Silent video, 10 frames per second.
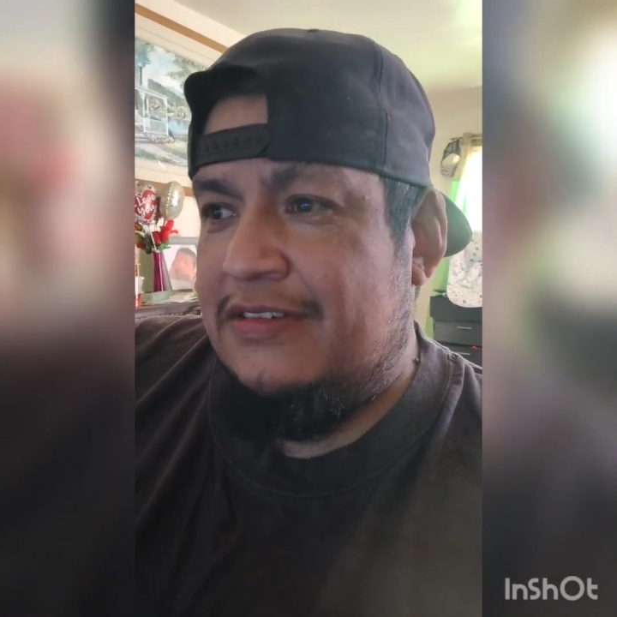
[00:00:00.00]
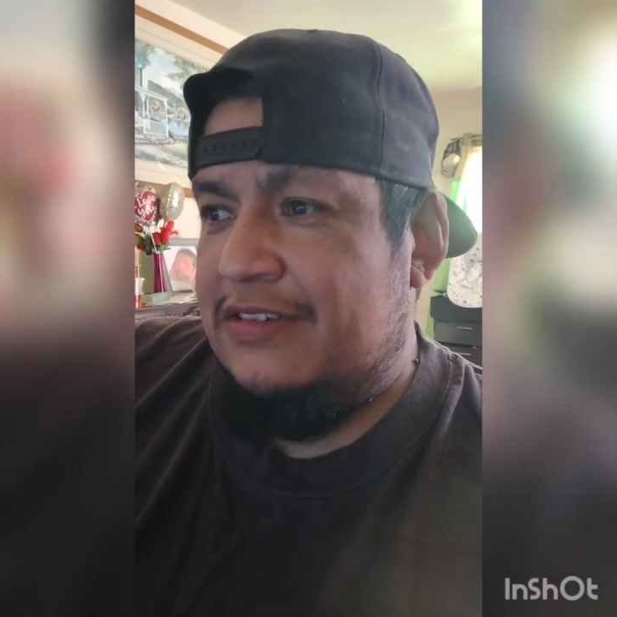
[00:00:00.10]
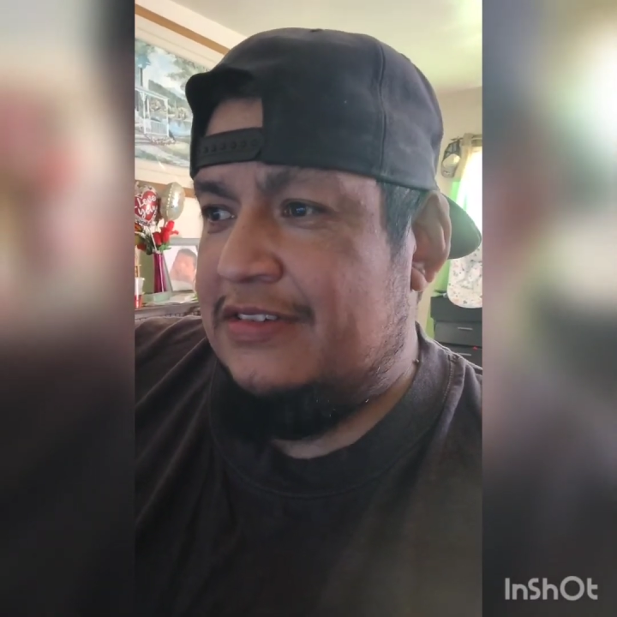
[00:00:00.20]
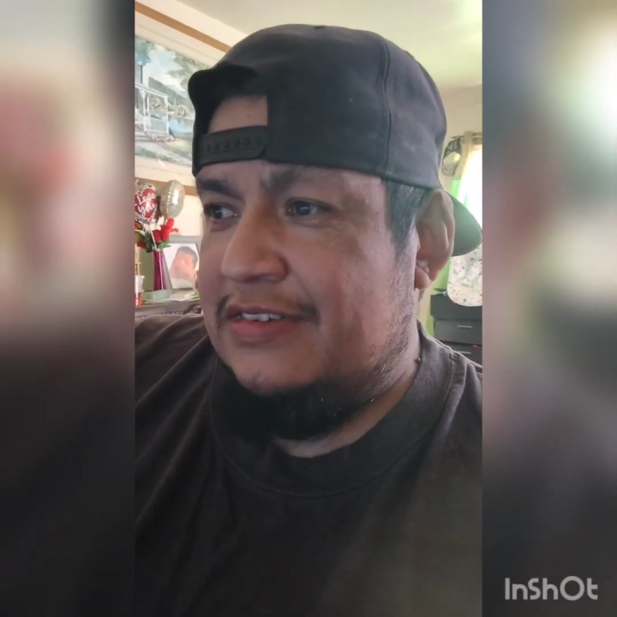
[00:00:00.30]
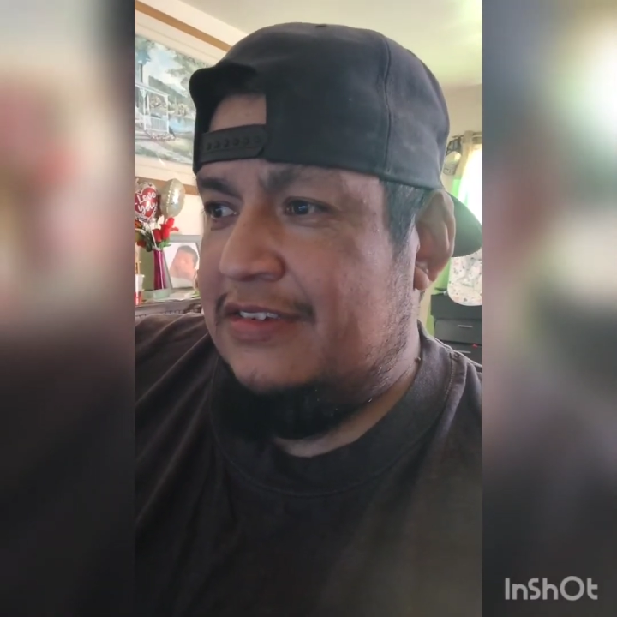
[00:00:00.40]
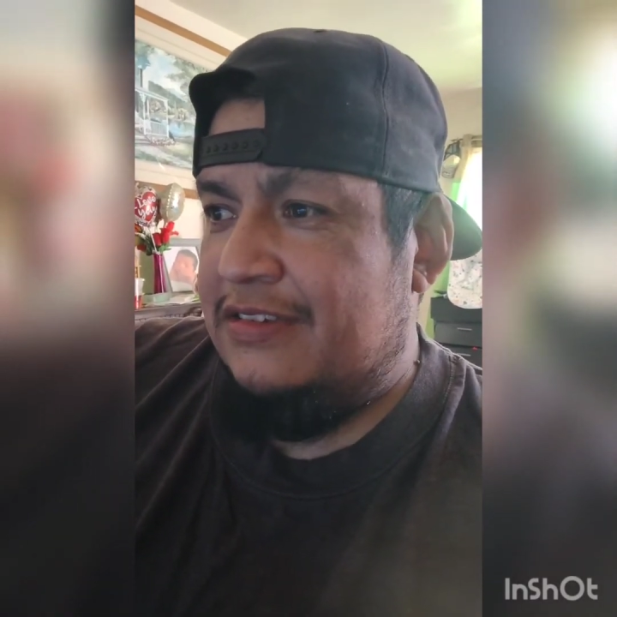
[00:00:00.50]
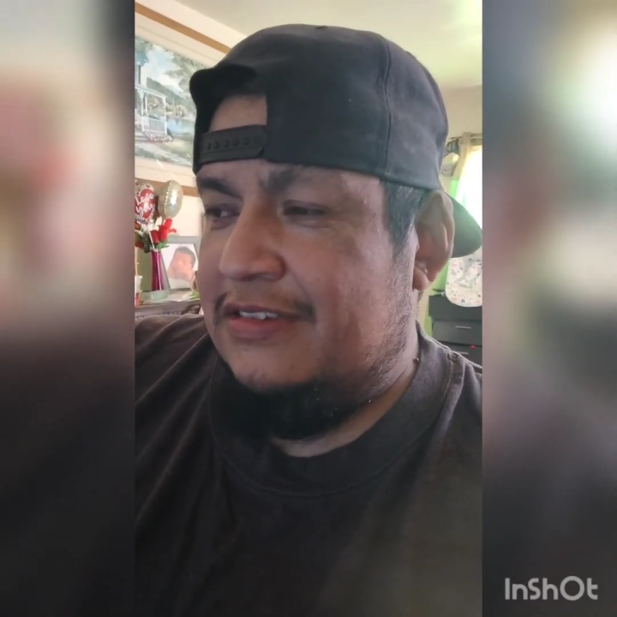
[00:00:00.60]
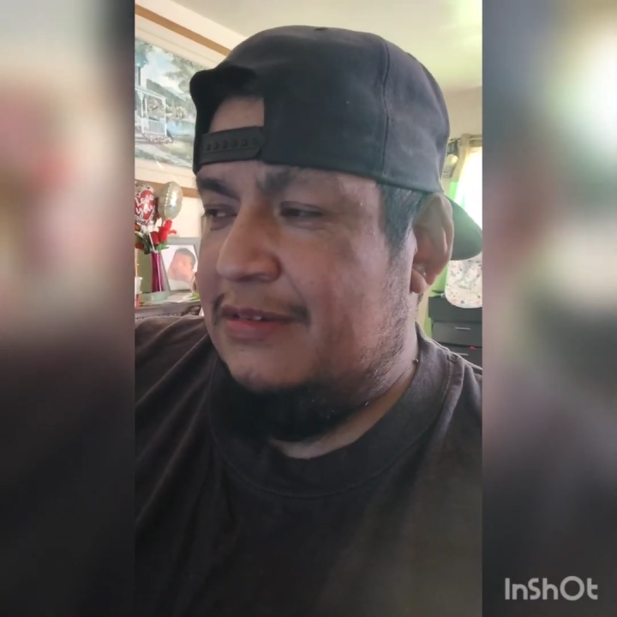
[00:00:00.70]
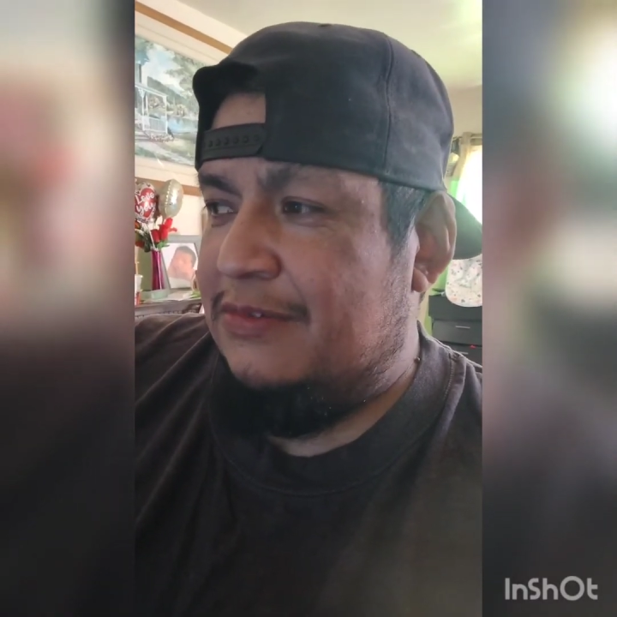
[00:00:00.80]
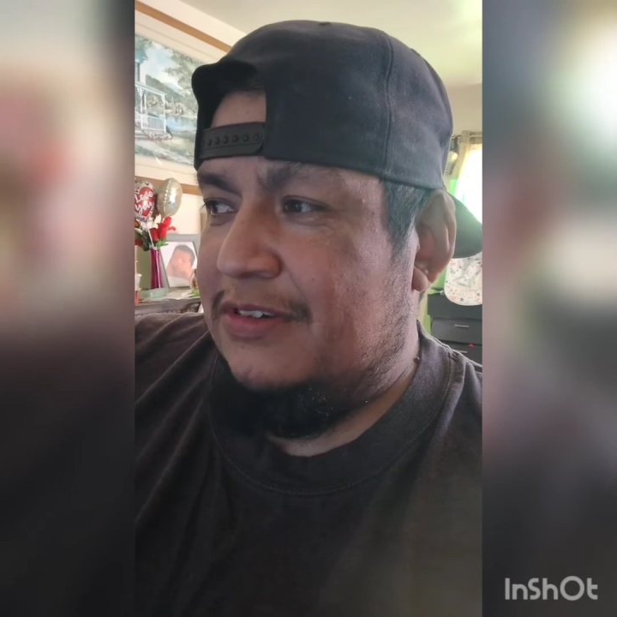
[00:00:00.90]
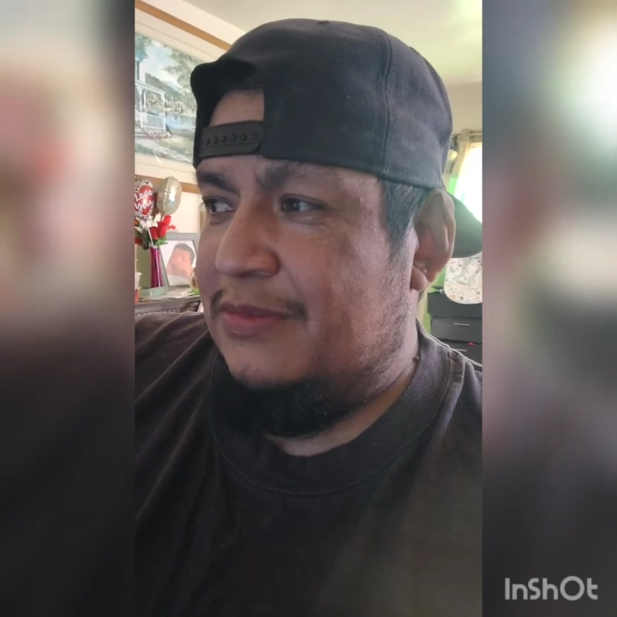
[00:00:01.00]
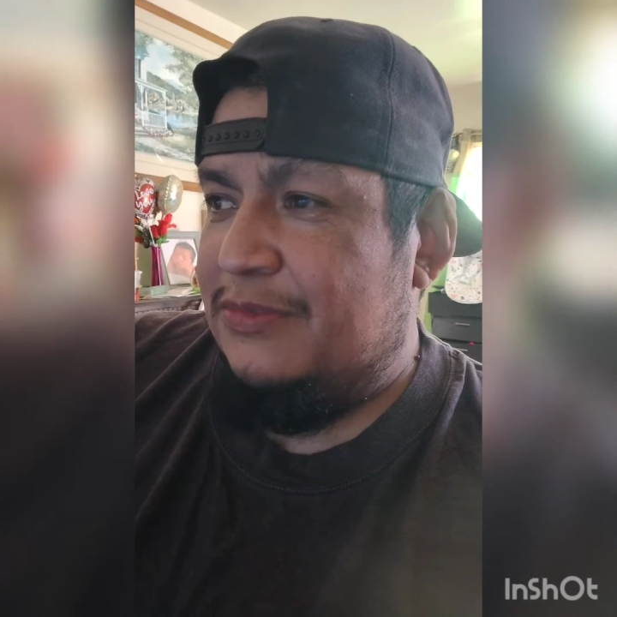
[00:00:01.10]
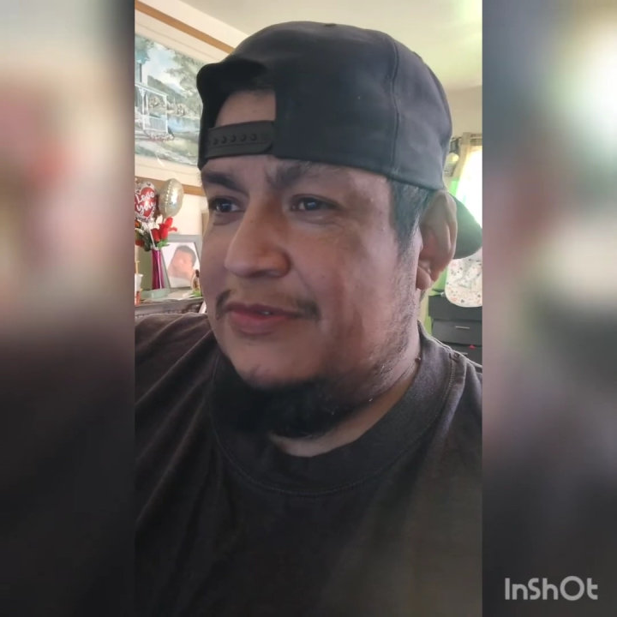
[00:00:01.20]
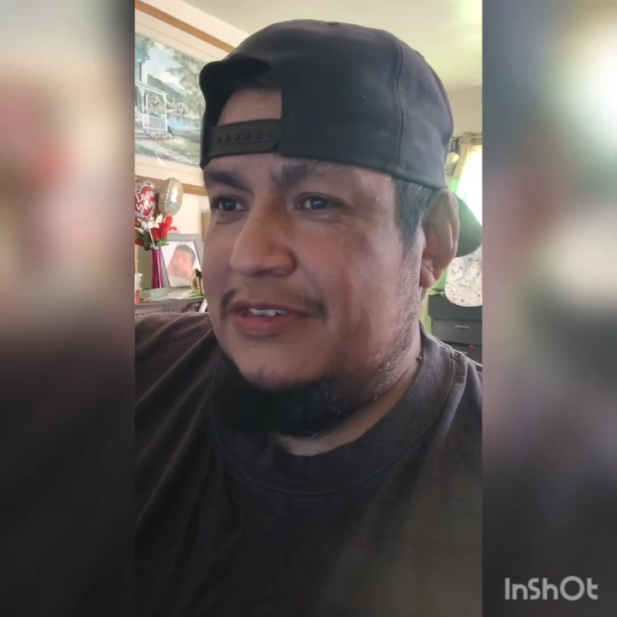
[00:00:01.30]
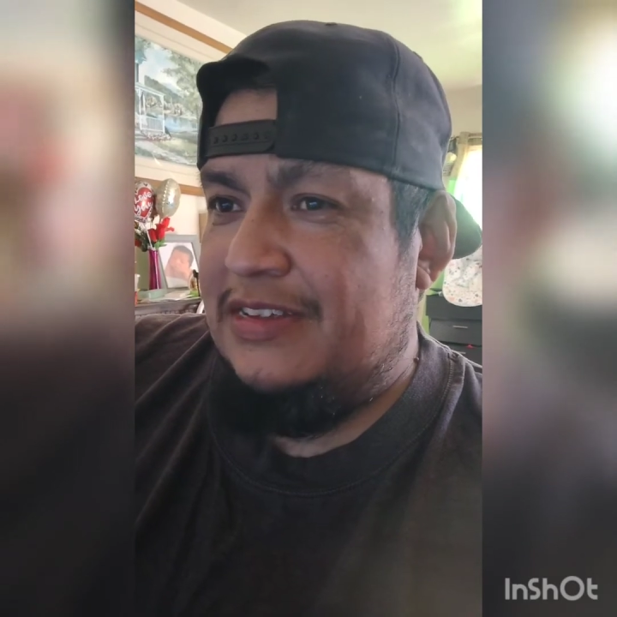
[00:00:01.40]
Just some great
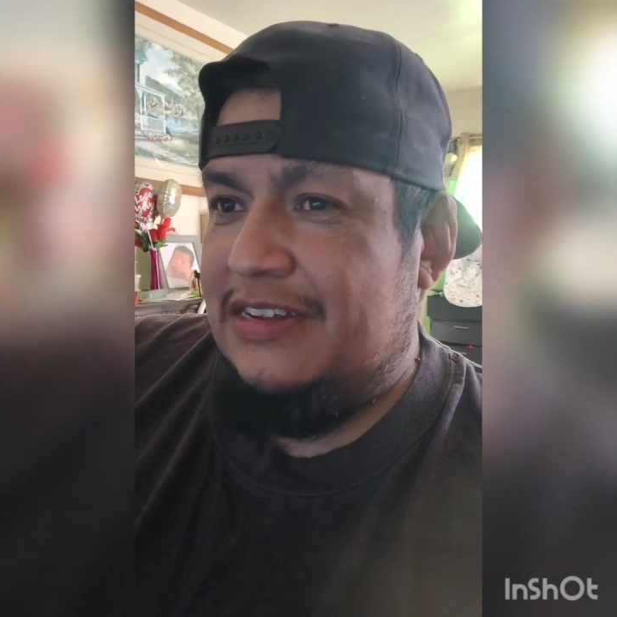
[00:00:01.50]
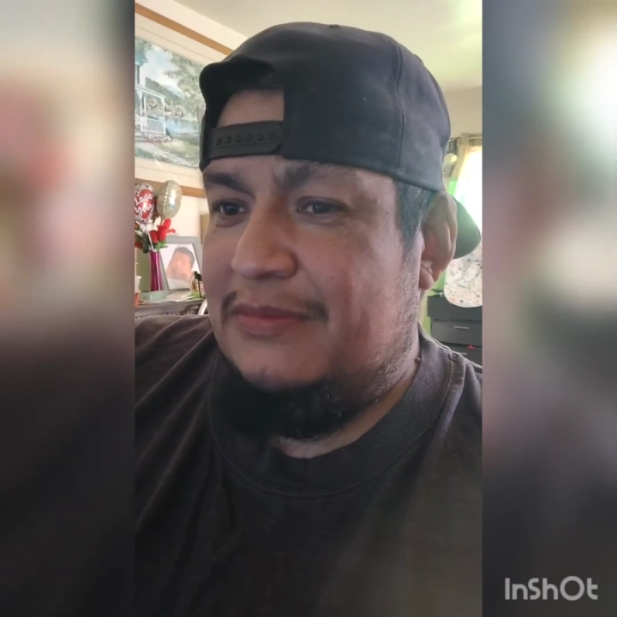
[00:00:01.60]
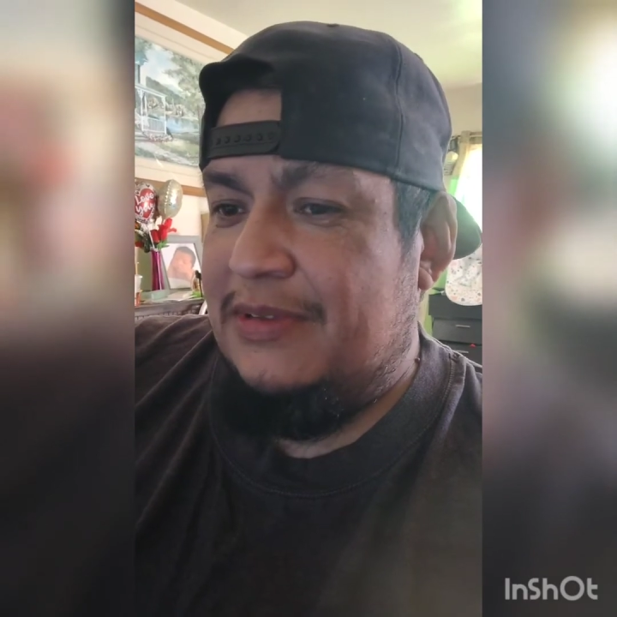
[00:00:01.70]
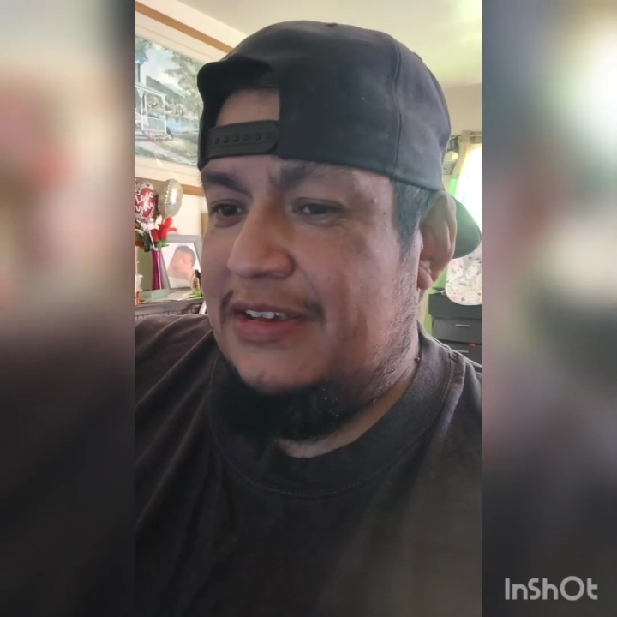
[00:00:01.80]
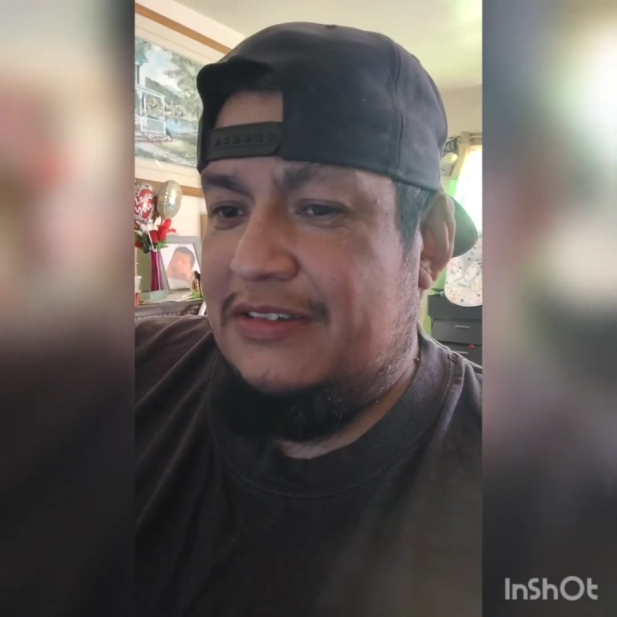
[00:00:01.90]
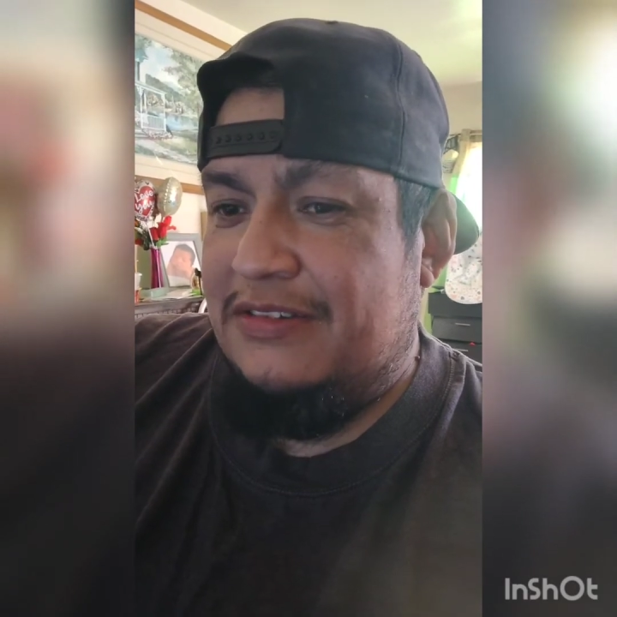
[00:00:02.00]
movies that he made.